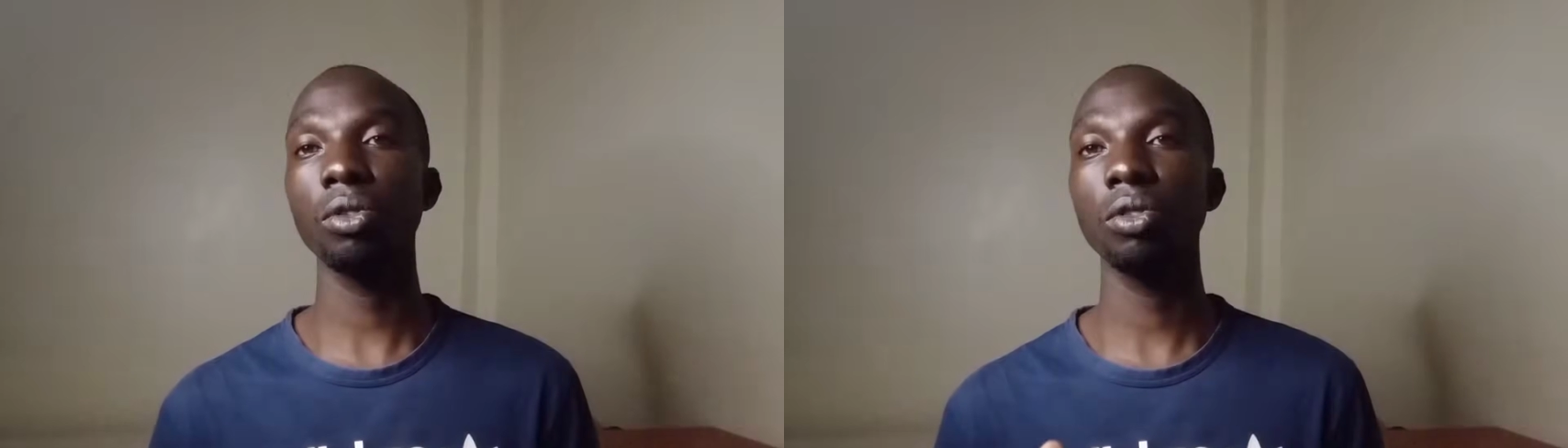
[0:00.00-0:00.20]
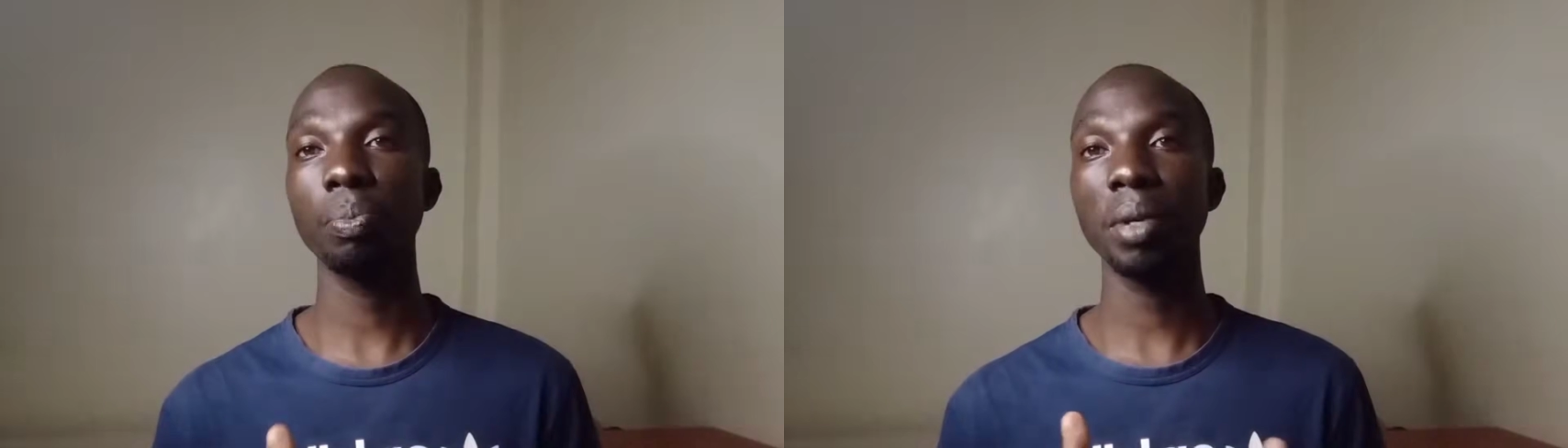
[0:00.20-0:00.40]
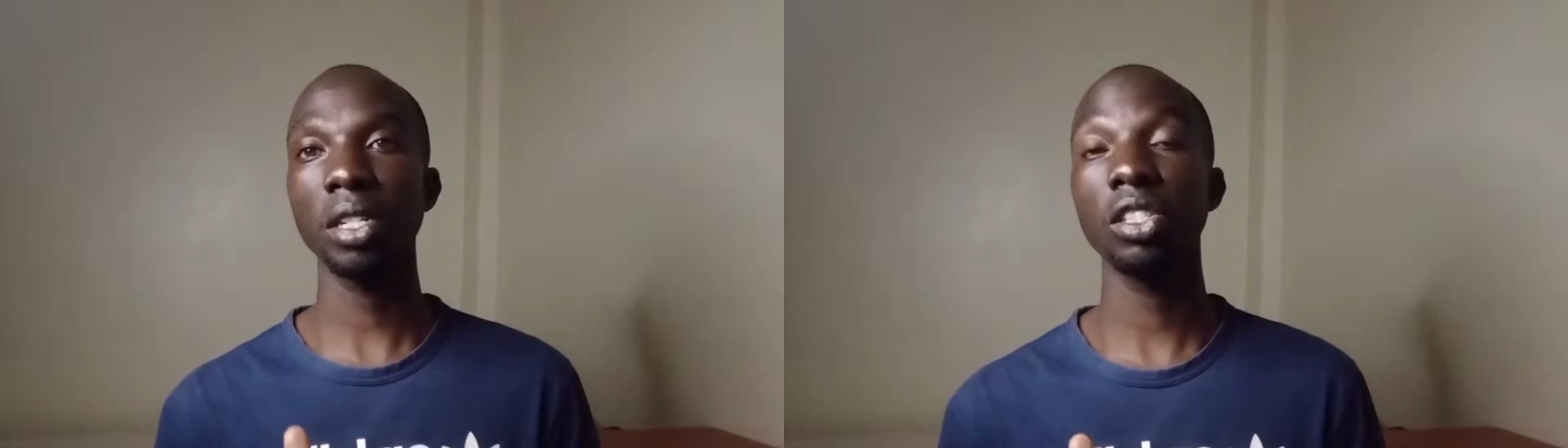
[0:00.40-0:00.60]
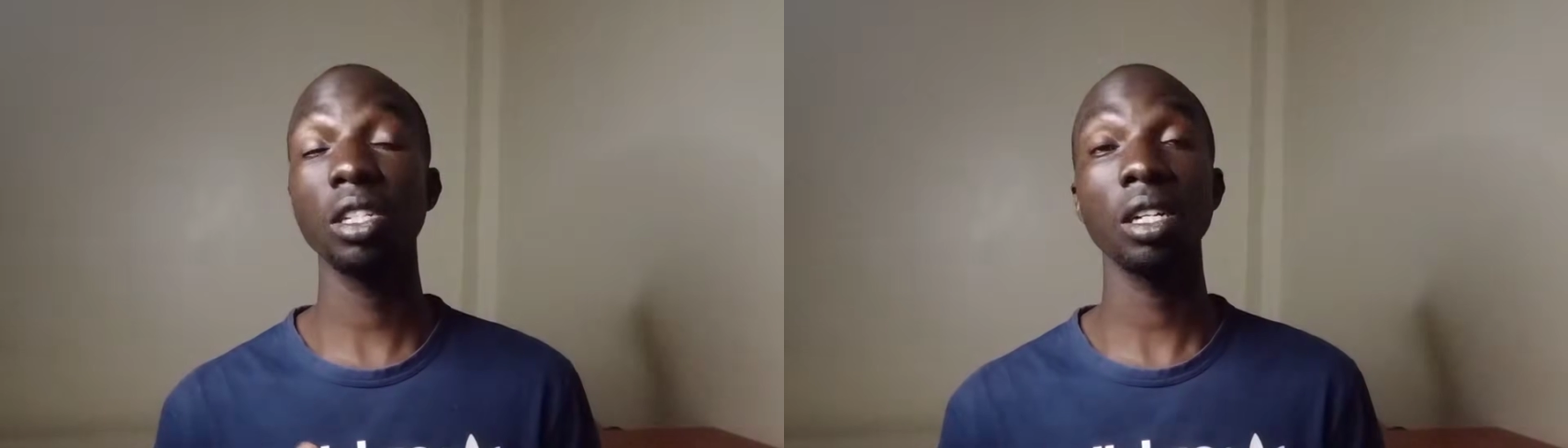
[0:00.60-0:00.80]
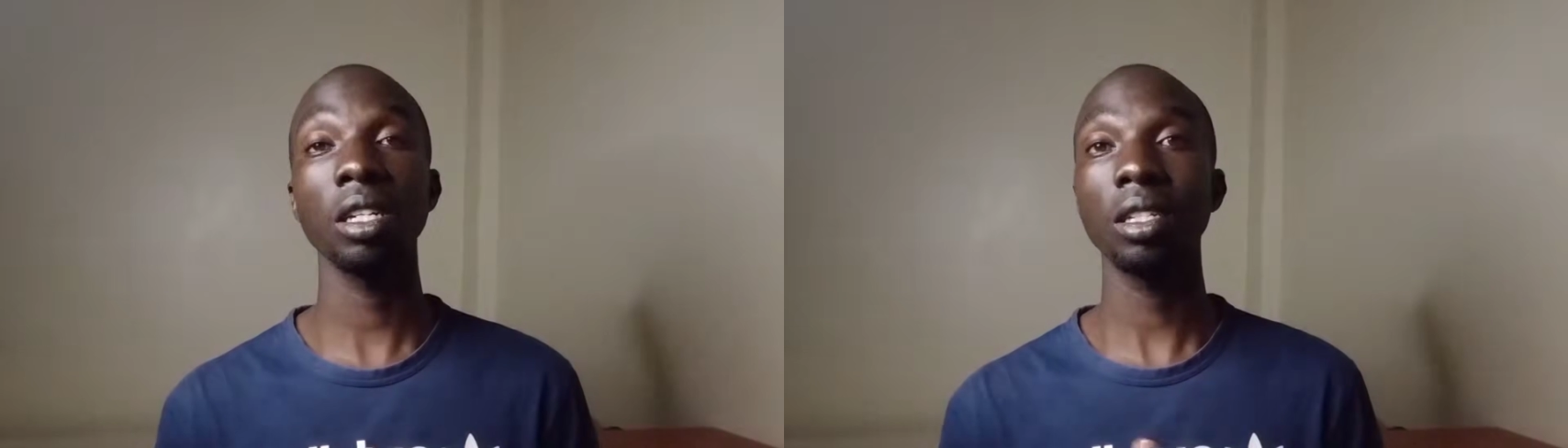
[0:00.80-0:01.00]
cost per
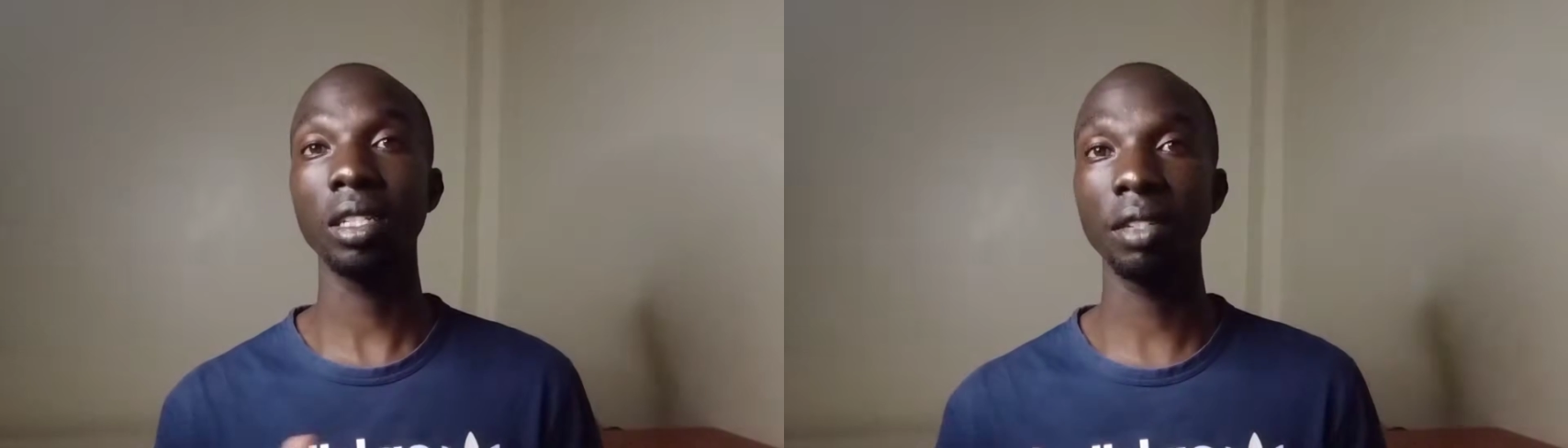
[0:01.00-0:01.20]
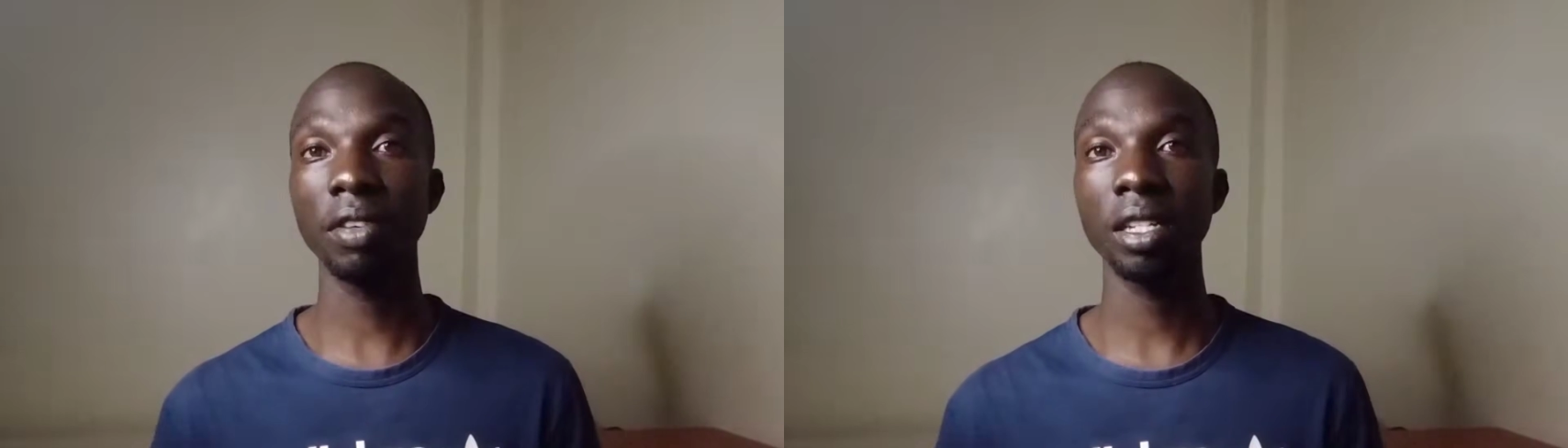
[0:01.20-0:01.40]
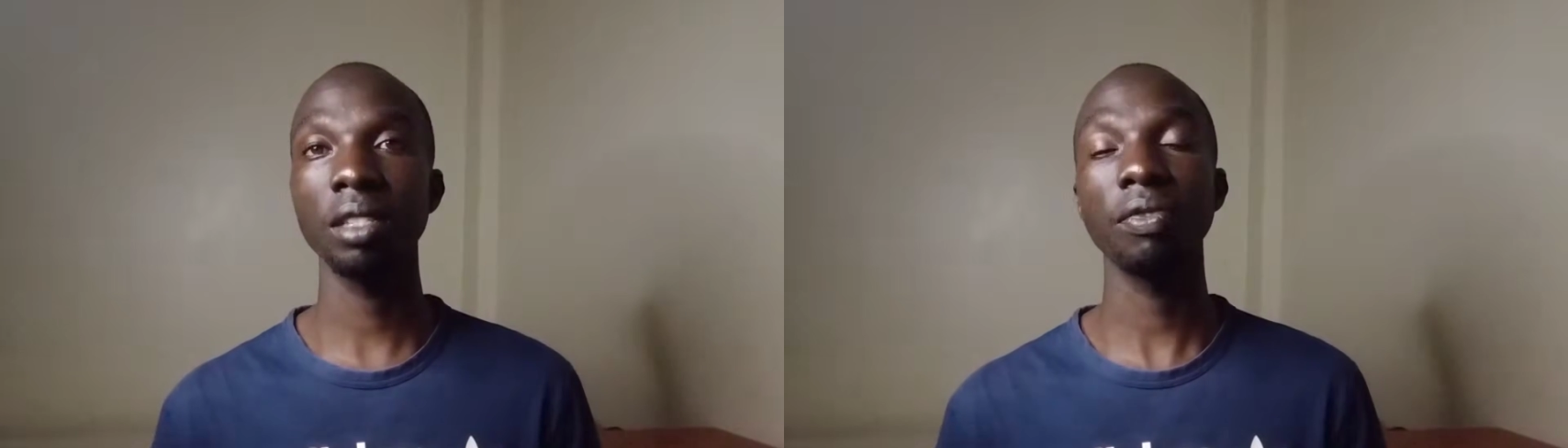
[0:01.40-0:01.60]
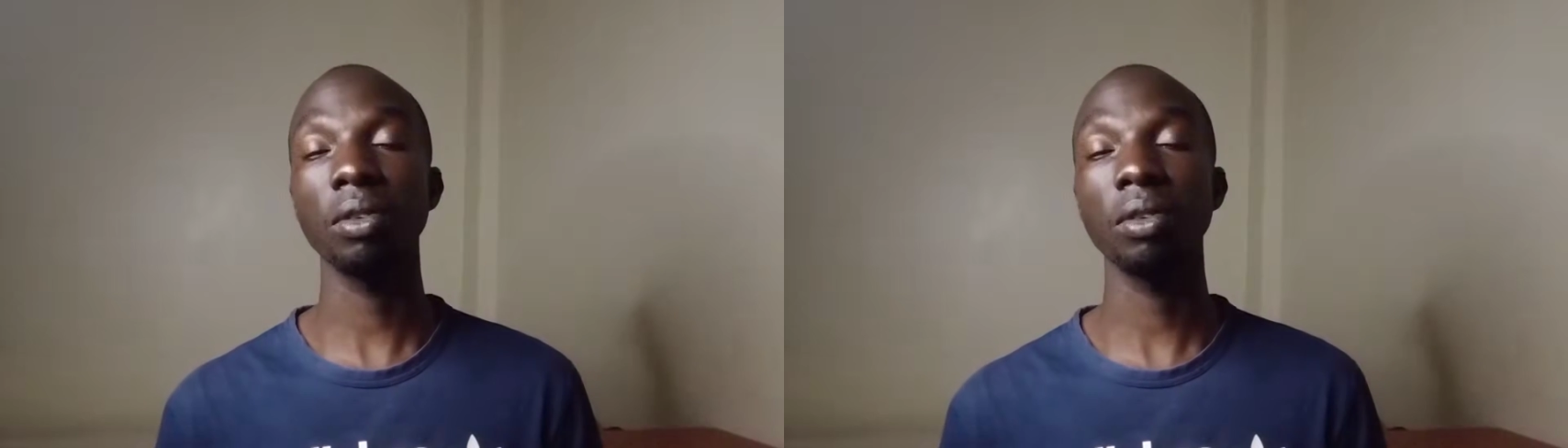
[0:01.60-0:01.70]
share differs